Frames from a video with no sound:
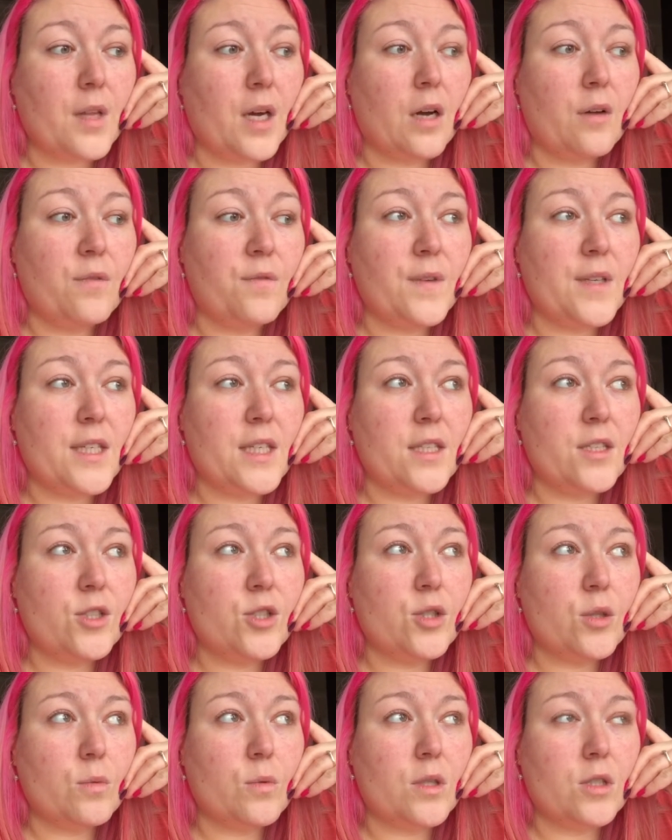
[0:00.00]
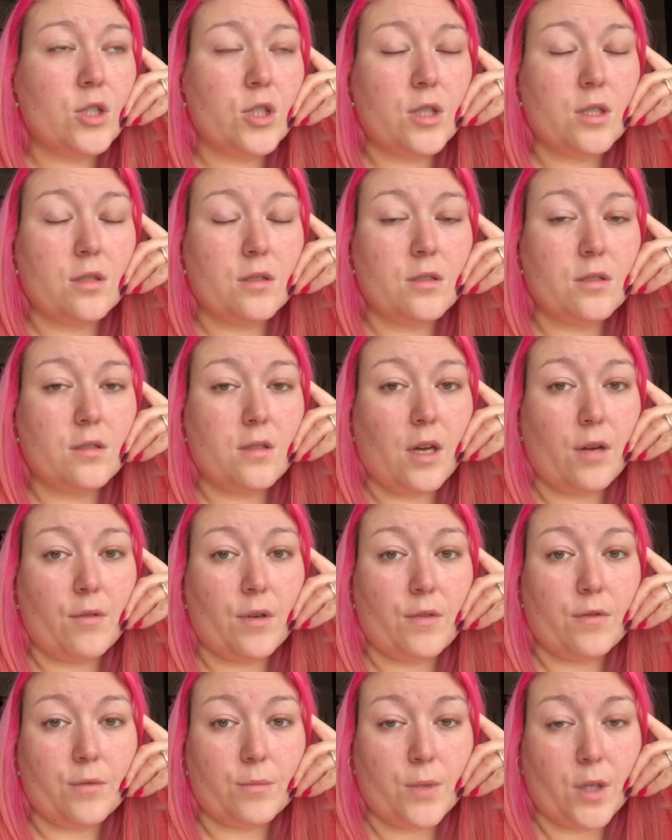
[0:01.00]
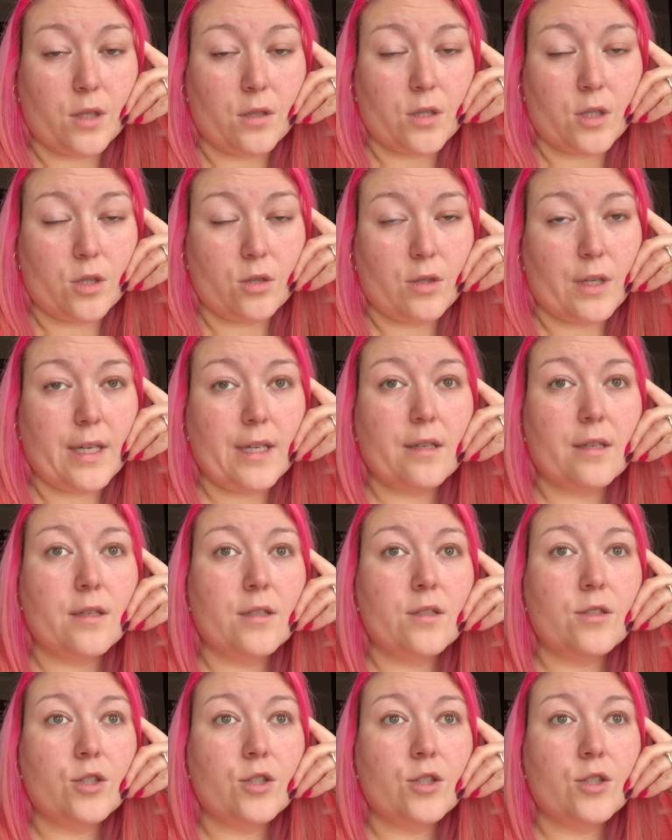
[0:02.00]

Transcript: I finished watching Terry from Yarn Joy,